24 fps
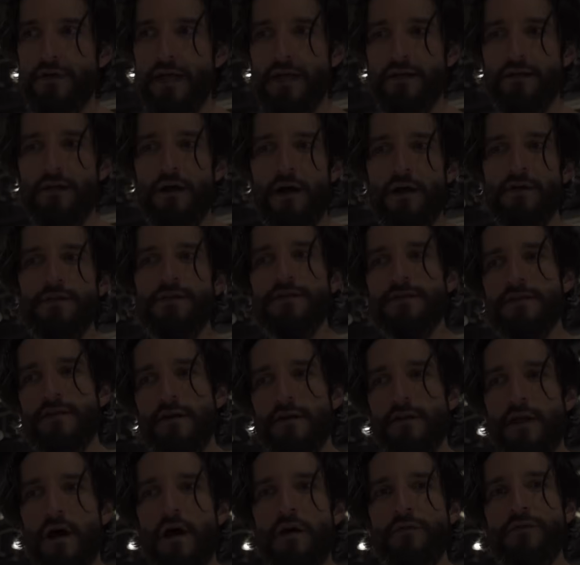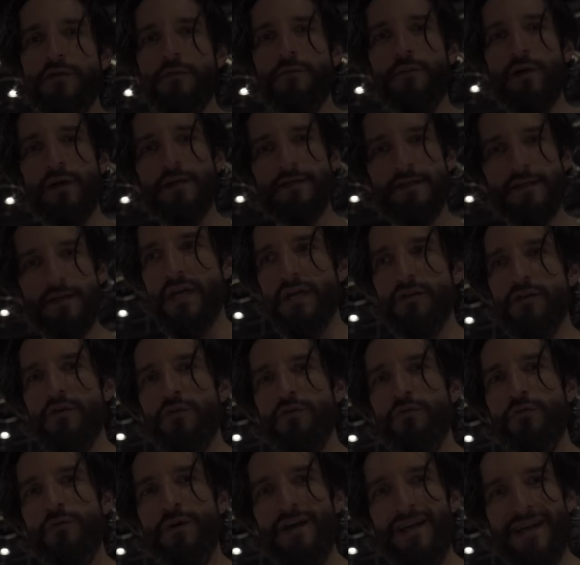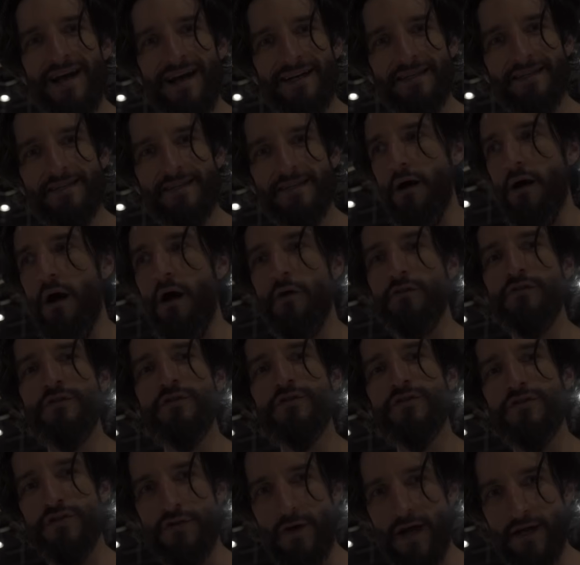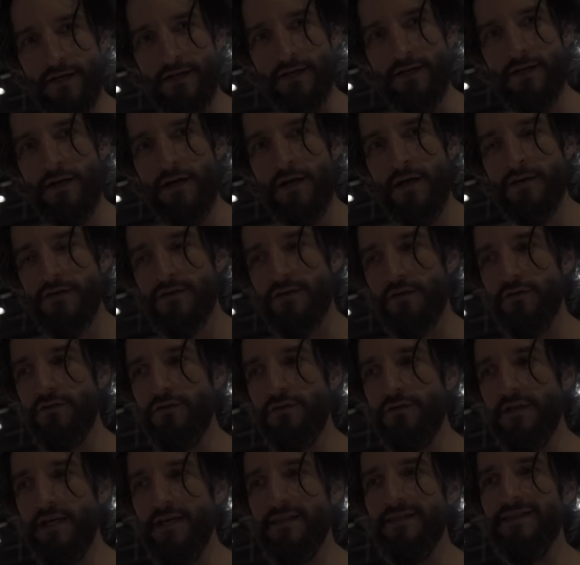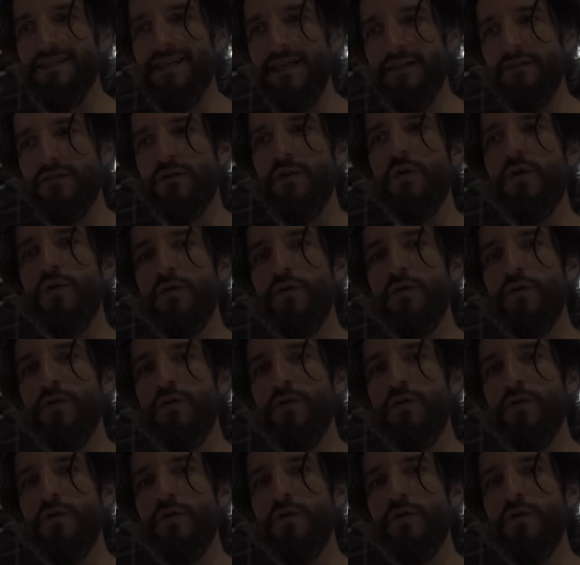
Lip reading: you can understand how you build, you can react how you train, so you can get the